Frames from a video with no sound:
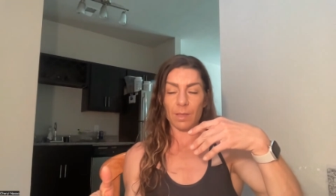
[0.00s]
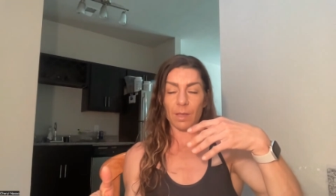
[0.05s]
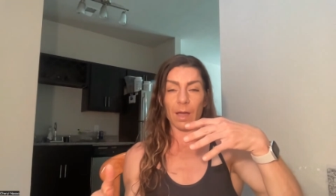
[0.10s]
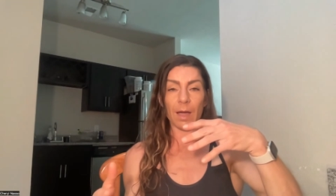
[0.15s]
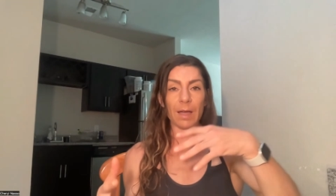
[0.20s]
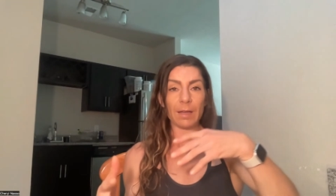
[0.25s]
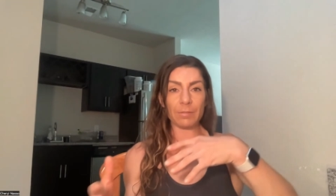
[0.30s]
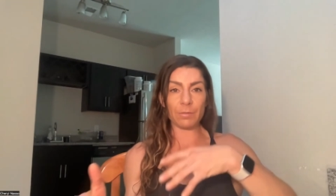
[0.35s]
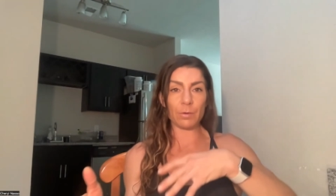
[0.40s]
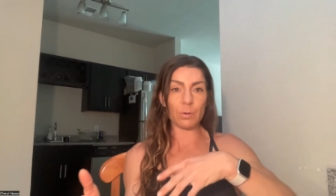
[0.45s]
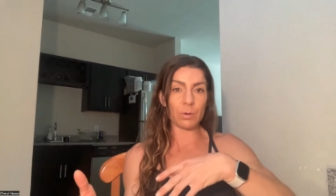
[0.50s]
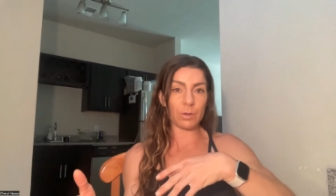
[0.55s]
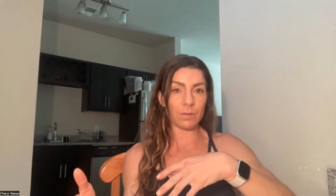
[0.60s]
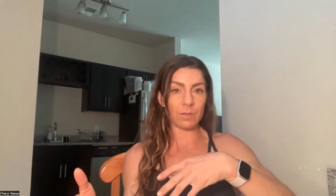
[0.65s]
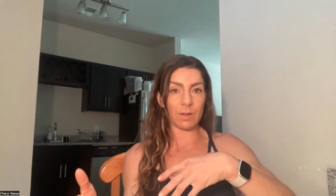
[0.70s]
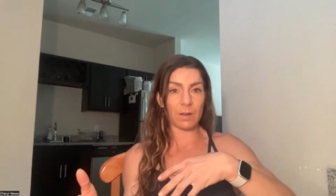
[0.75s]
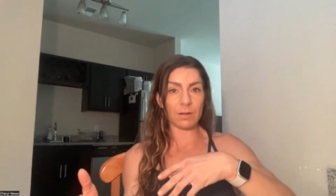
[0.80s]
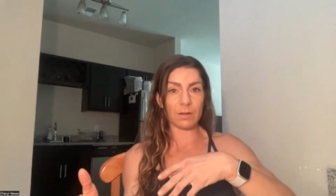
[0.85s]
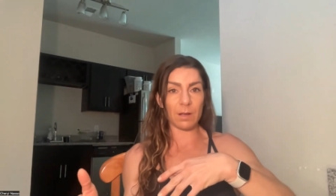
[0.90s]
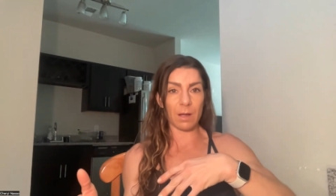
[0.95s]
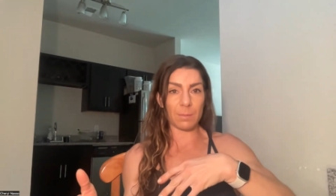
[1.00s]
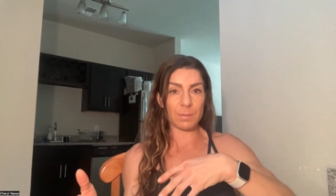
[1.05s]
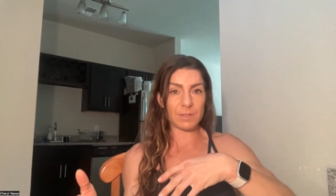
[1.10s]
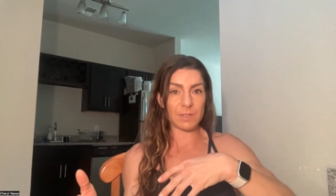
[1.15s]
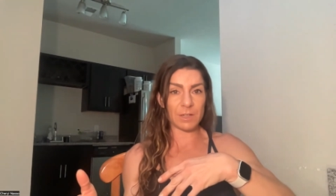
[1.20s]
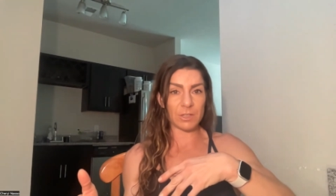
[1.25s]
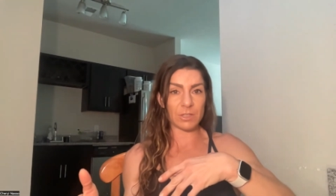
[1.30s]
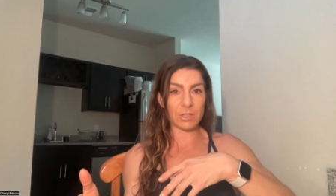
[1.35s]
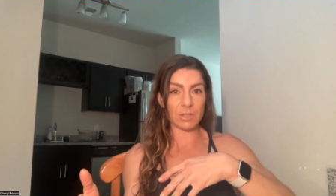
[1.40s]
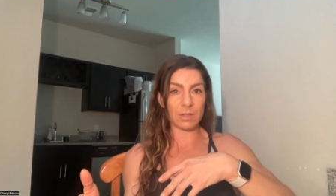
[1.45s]
I focus on
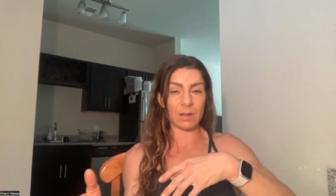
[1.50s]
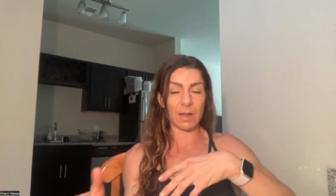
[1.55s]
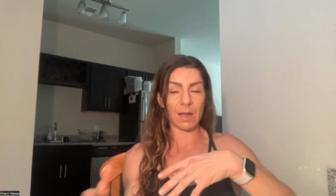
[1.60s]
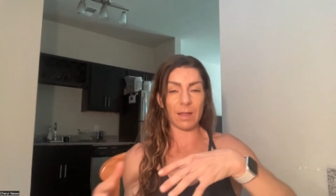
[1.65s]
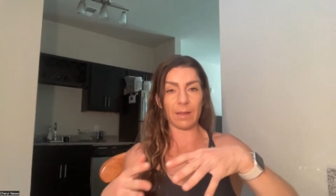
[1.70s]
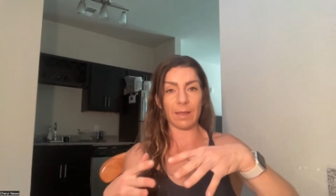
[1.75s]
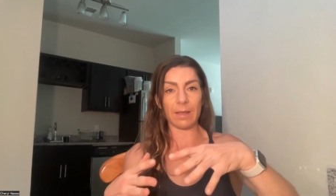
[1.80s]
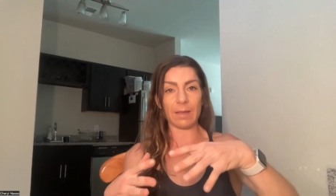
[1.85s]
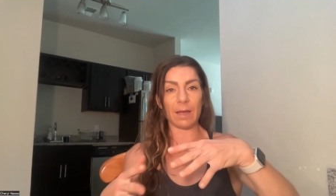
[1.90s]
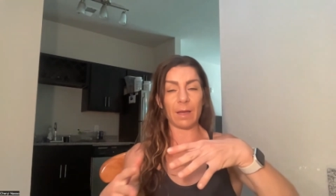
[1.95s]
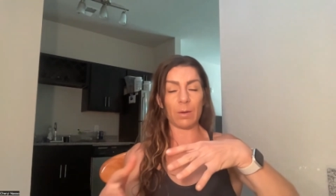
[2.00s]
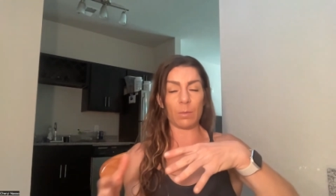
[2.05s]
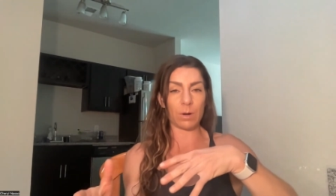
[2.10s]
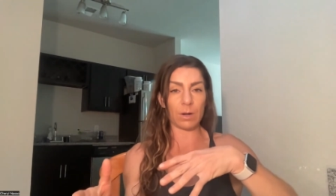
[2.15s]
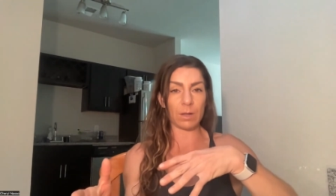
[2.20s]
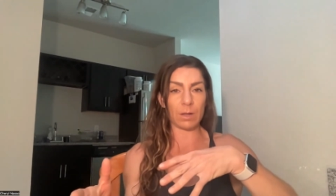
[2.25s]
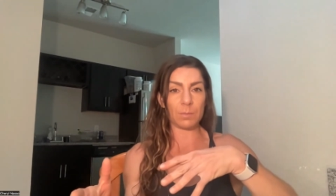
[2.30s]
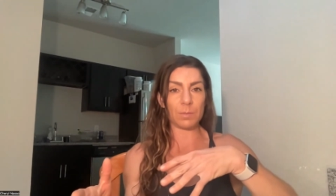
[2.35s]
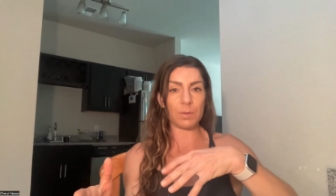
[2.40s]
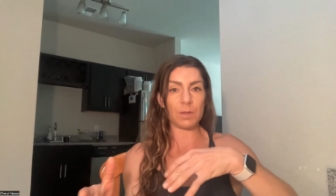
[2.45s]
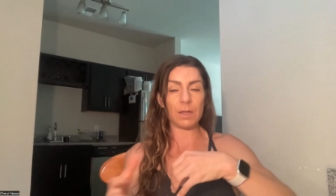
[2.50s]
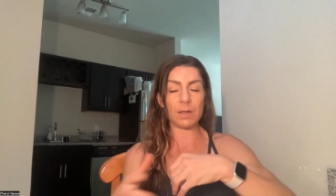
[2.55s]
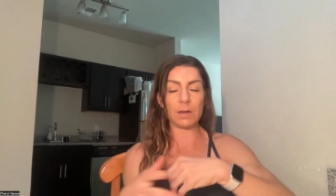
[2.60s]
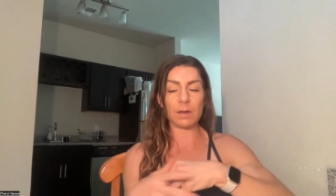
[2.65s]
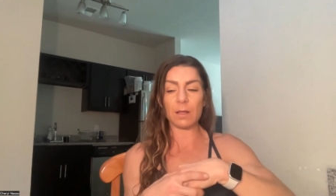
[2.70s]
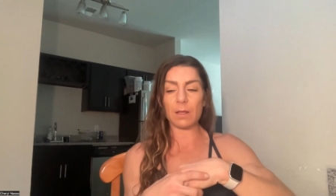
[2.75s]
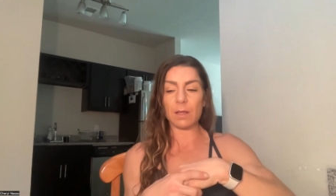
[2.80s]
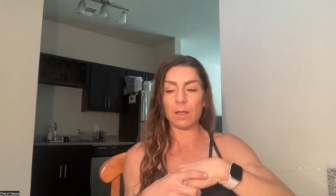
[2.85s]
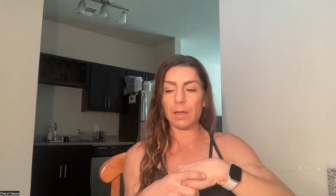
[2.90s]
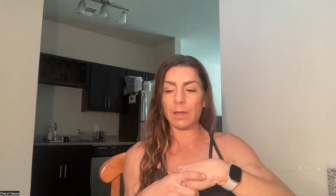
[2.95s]
competition. I like, I want to compete.